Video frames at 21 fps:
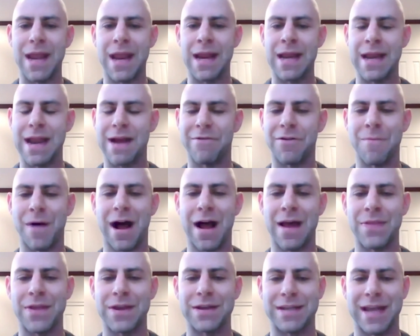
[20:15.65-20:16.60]
Never mind
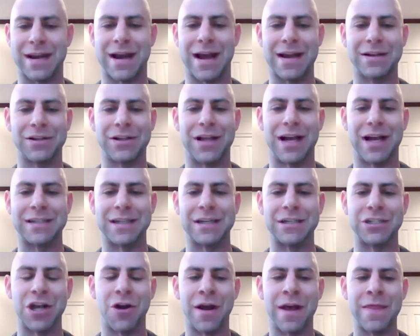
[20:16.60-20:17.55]
the data I'd collected
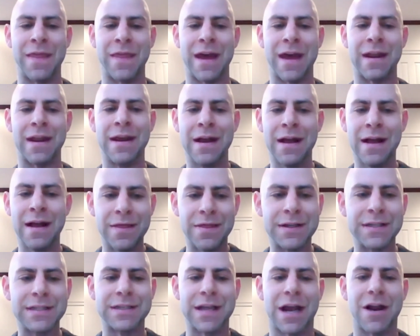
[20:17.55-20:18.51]
showing that
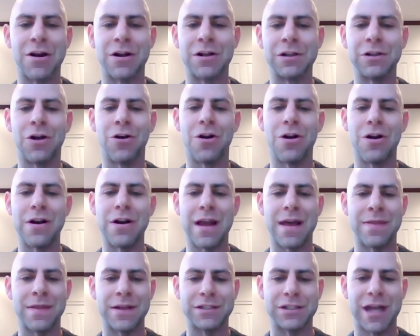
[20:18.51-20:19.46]
the desire to learn
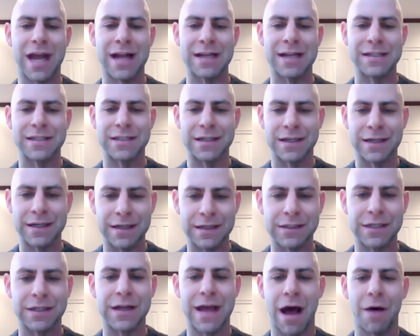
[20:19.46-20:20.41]
and the chance
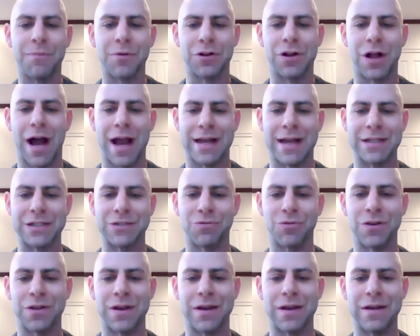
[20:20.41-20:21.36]
to help clients
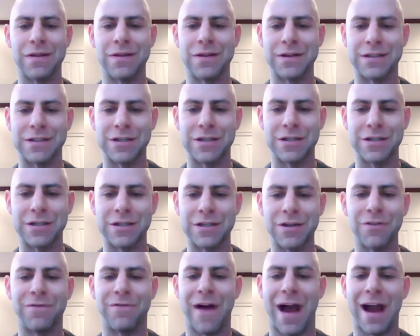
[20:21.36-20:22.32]
were the
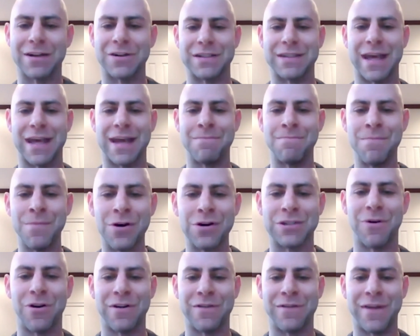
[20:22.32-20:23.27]
2 factors that
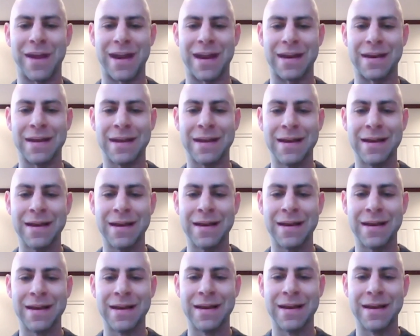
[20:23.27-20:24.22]
most motivated
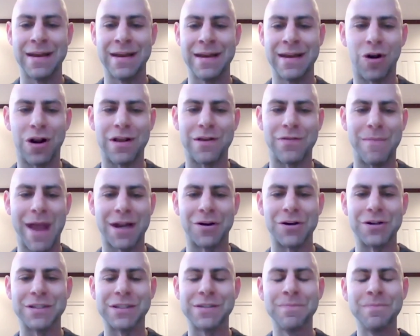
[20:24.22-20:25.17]
the majority of the bankers.